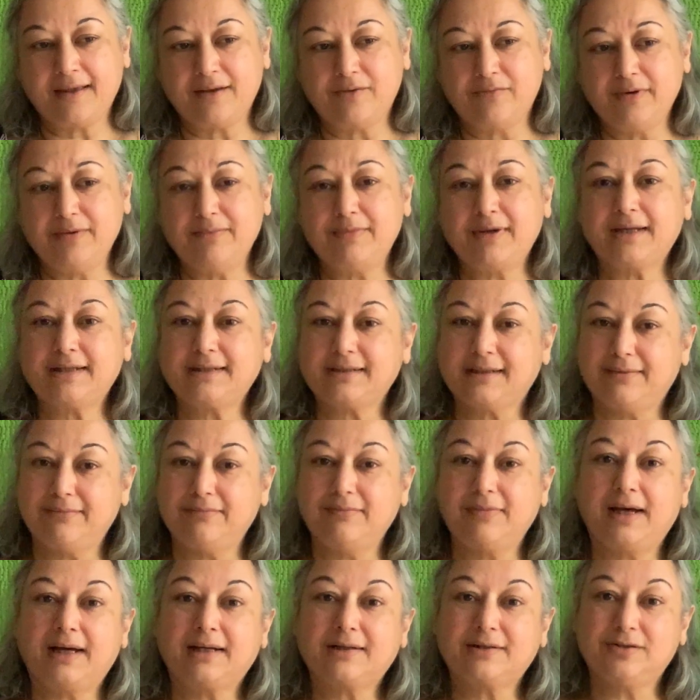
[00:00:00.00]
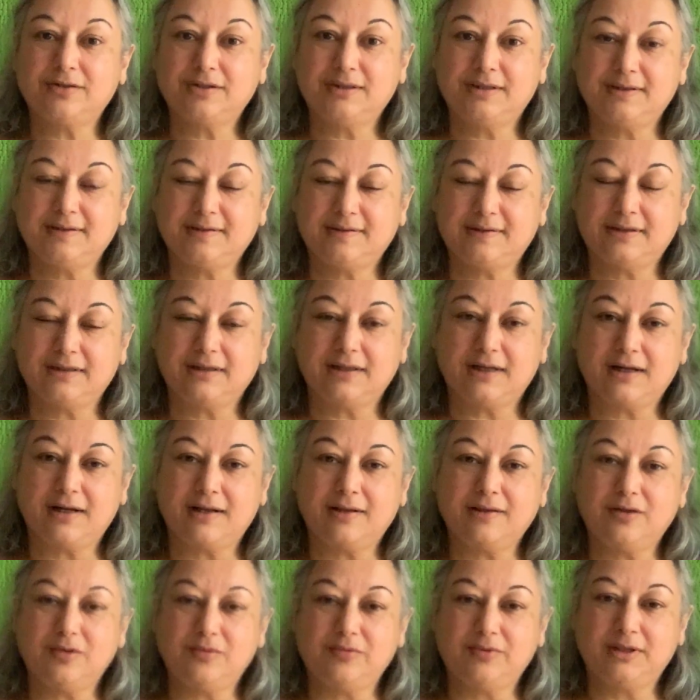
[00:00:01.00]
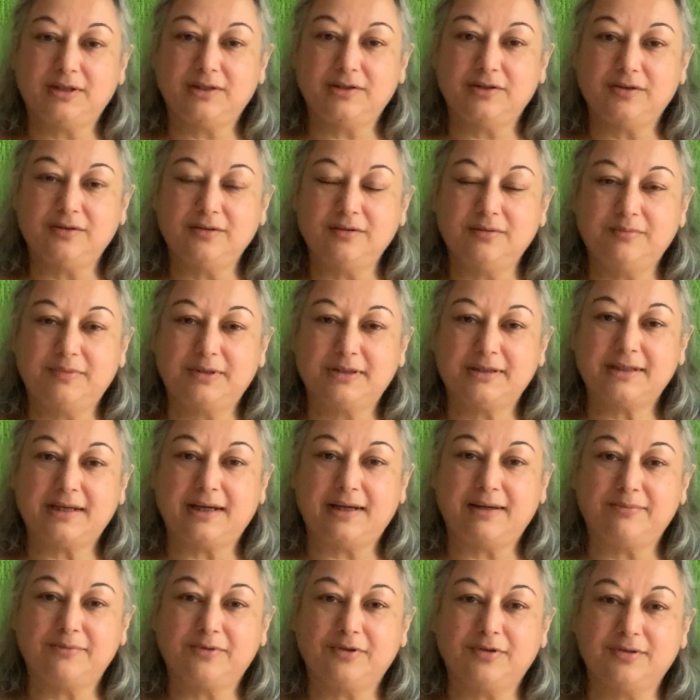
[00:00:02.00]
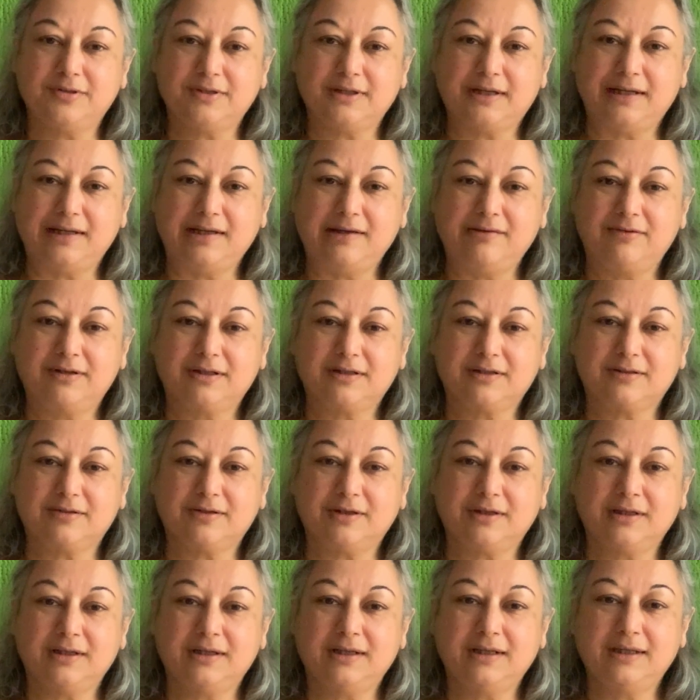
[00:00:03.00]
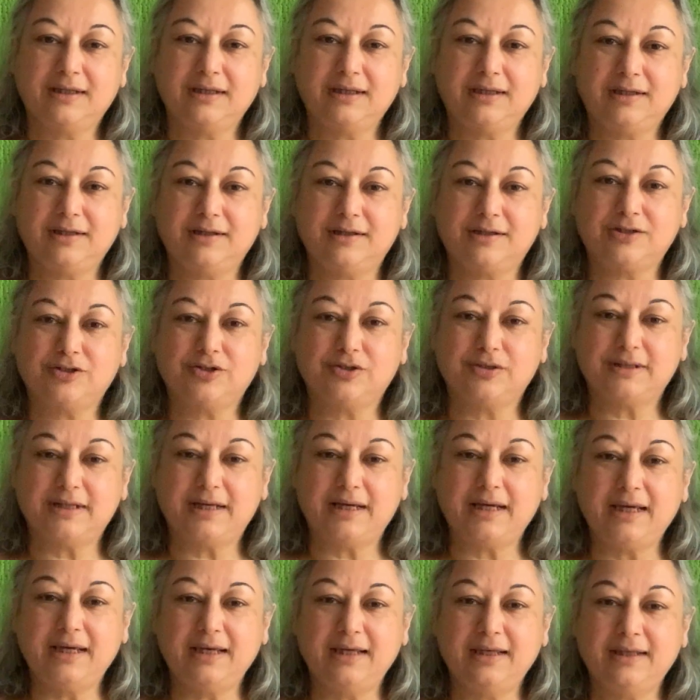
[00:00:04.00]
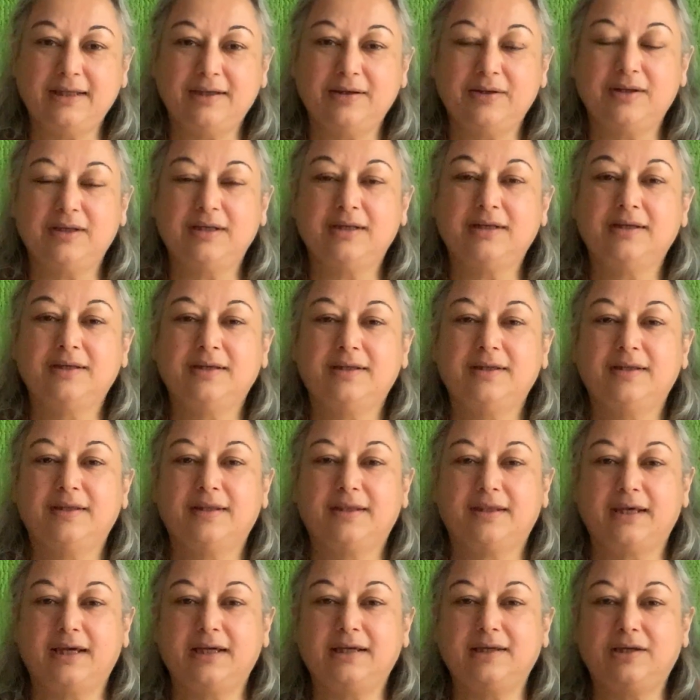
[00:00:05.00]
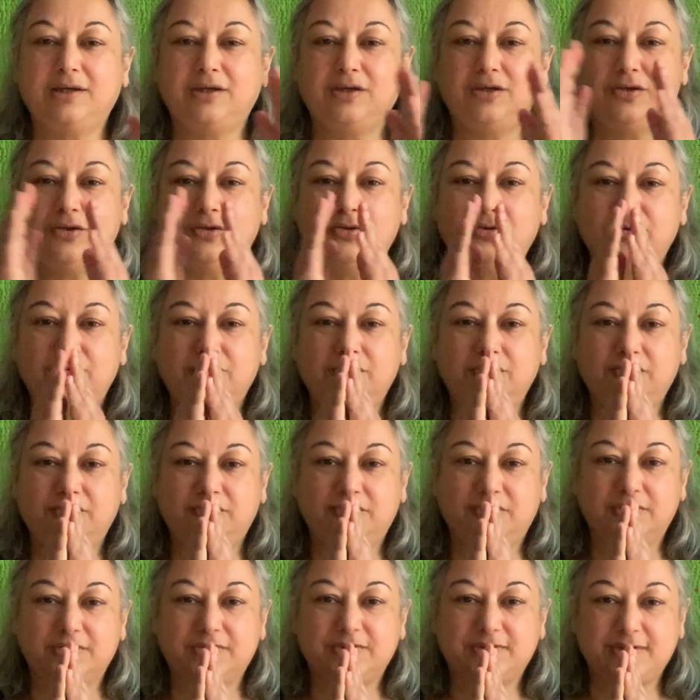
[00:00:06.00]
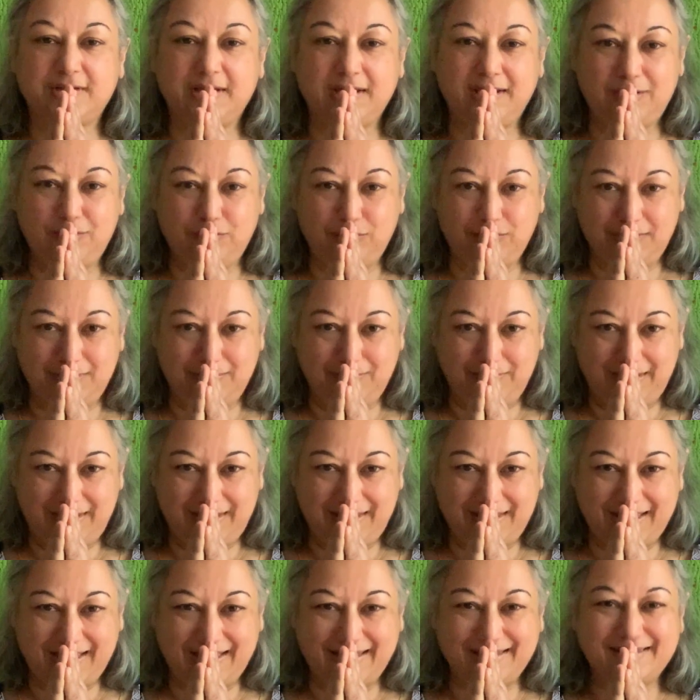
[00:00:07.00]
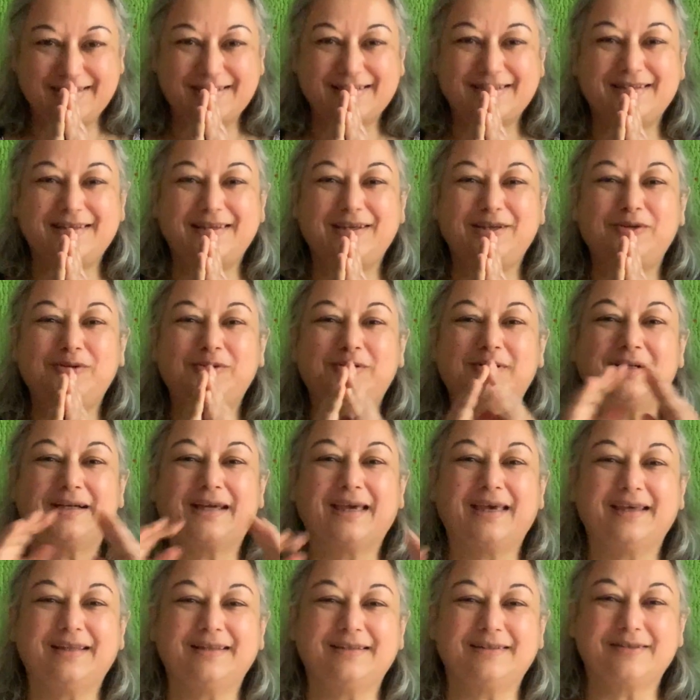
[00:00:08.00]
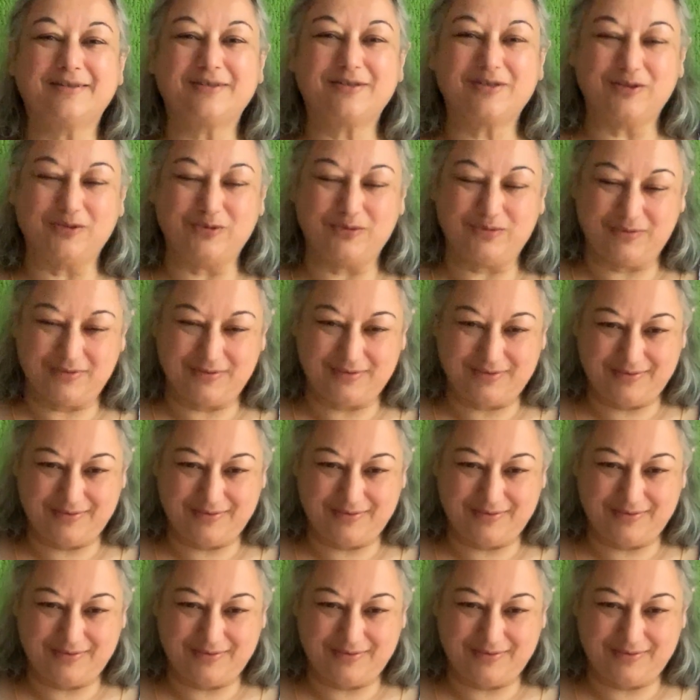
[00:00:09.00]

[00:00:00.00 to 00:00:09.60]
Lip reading: We might come back to this in another video, but I'm going to leave it here today. Thank you for staying with me, and see you again soon.